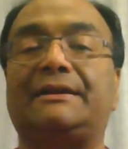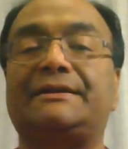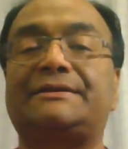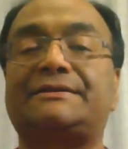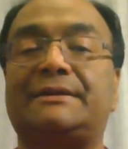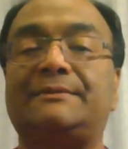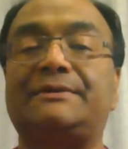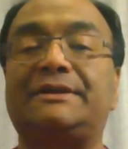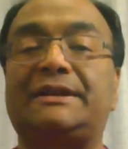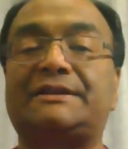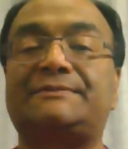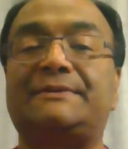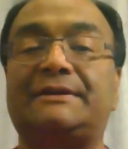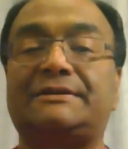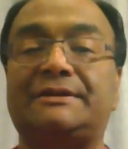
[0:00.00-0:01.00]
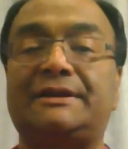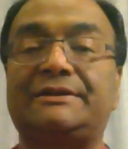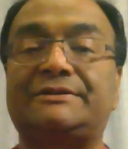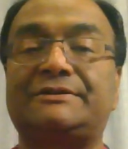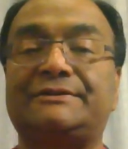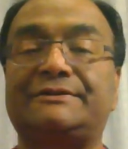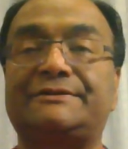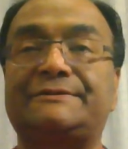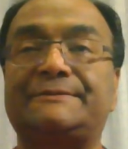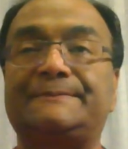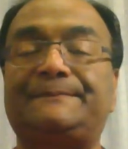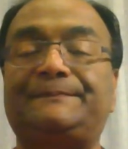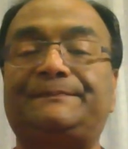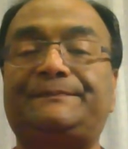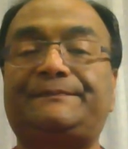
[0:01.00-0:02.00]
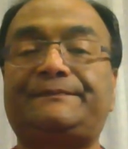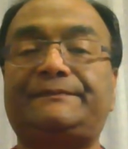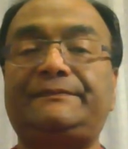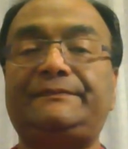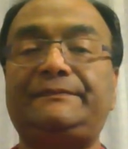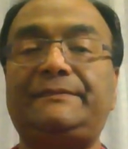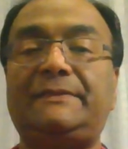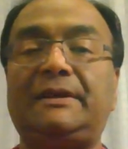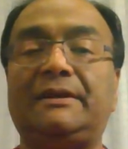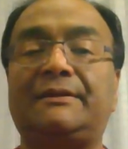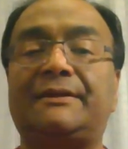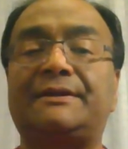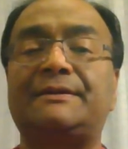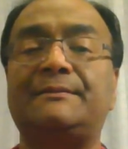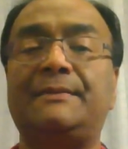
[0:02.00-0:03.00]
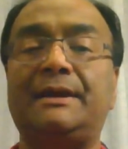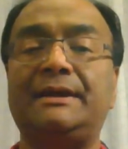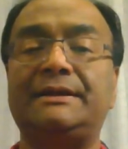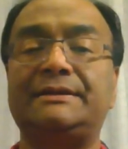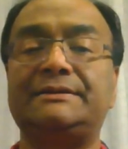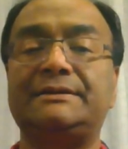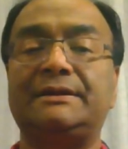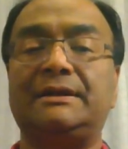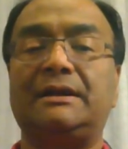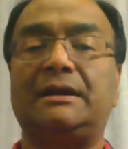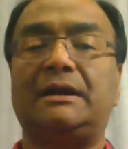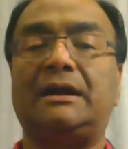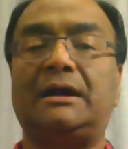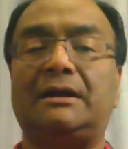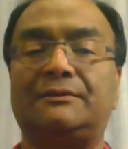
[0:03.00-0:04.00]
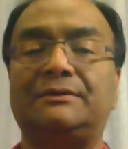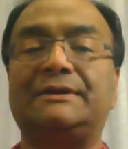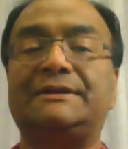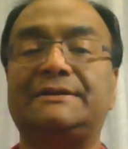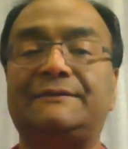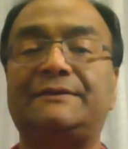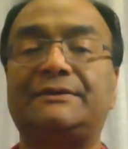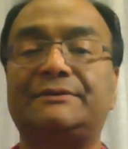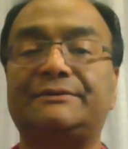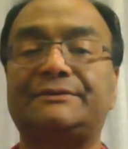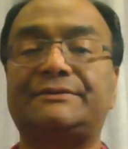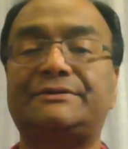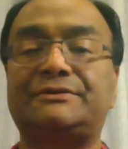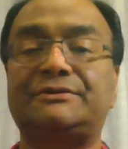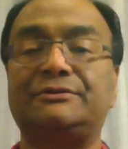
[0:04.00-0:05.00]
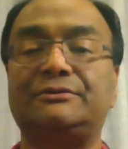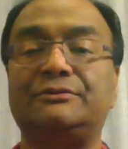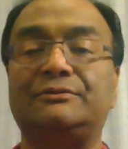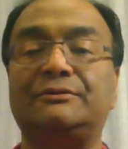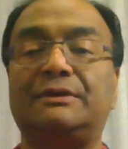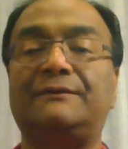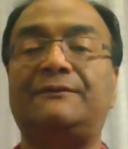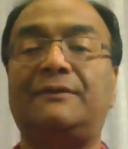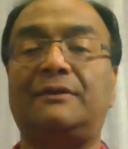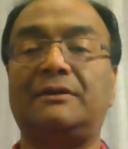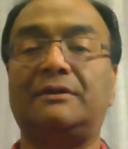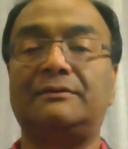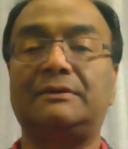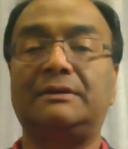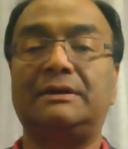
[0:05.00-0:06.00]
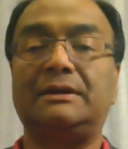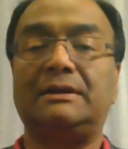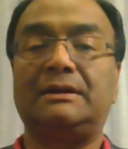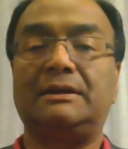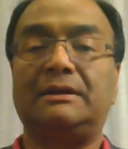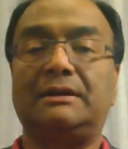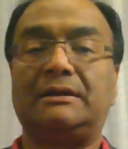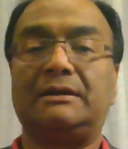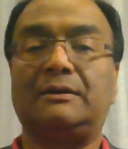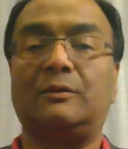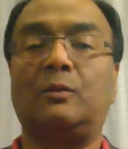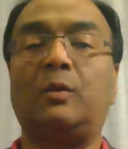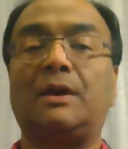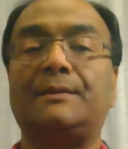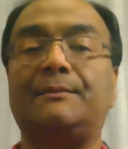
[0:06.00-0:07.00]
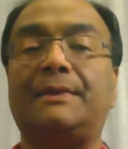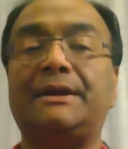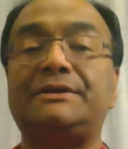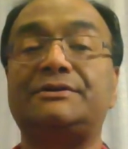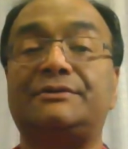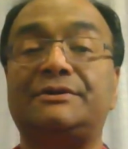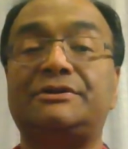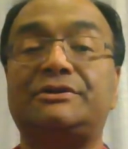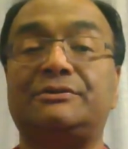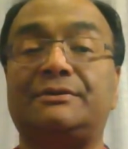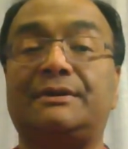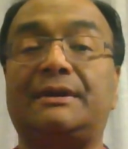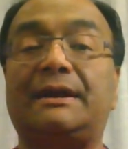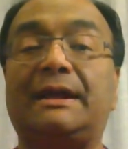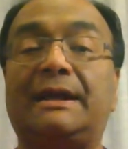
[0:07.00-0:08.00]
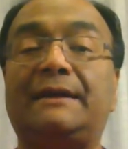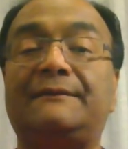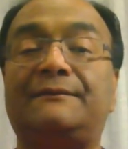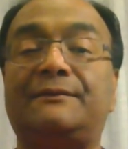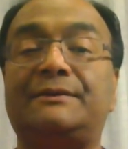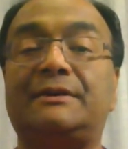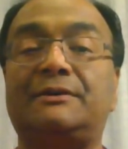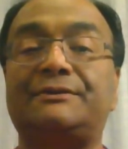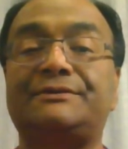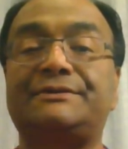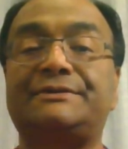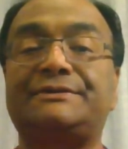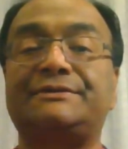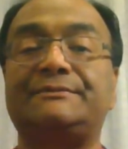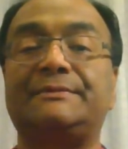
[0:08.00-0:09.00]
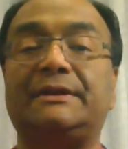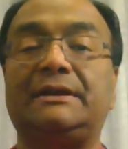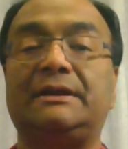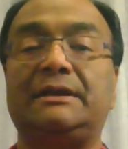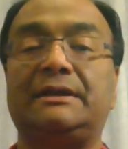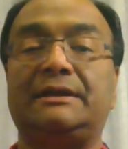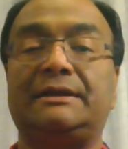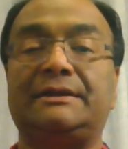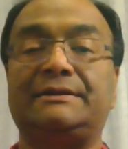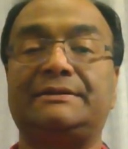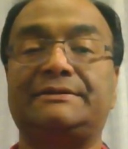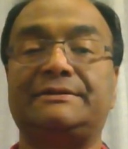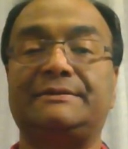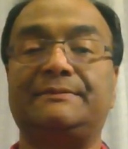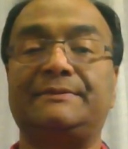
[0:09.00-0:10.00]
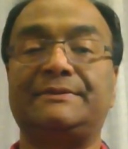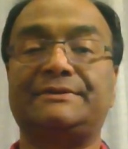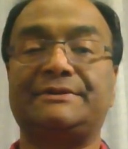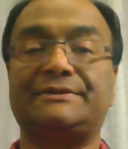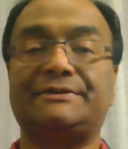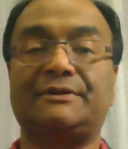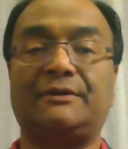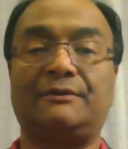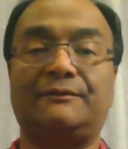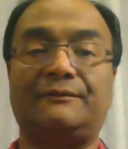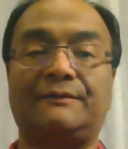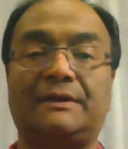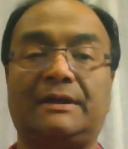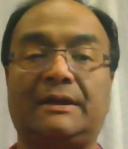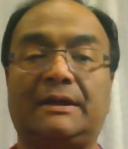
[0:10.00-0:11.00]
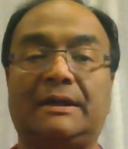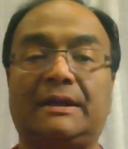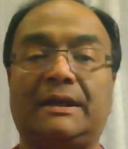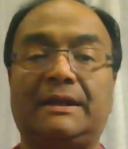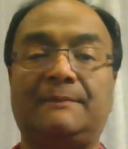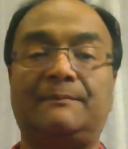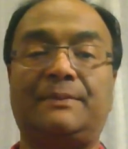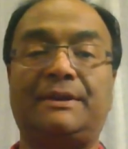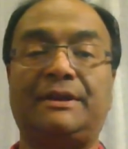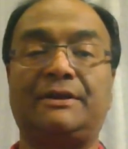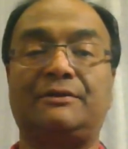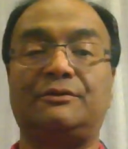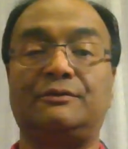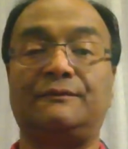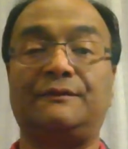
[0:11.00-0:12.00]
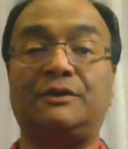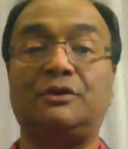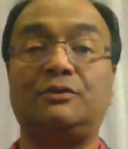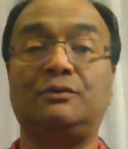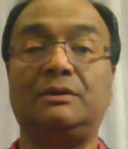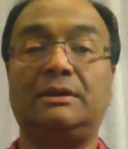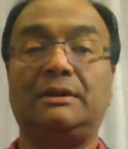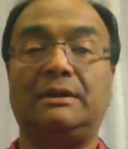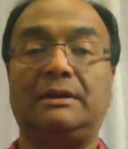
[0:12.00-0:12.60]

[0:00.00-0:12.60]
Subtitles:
Some of the expectations that are made are really difficult to follow. One major issue that I have with the whole system is the business of a peer review.